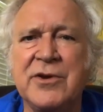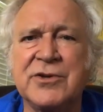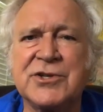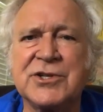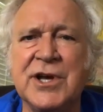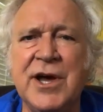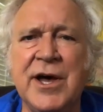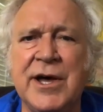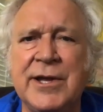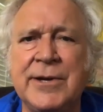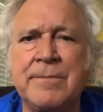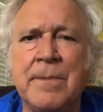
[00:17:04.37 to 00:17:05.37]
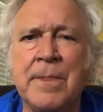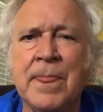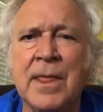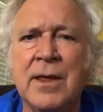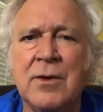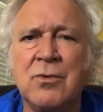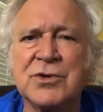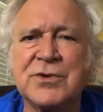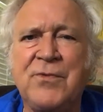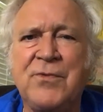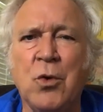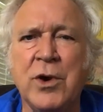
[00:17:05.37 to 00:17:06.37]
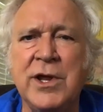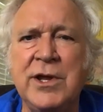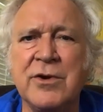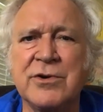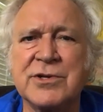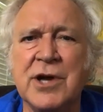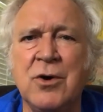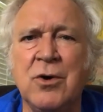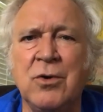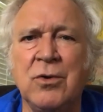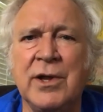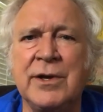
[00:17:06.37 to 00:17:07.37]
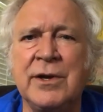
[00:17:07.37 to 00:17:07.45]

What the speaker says: their son was 40 years old,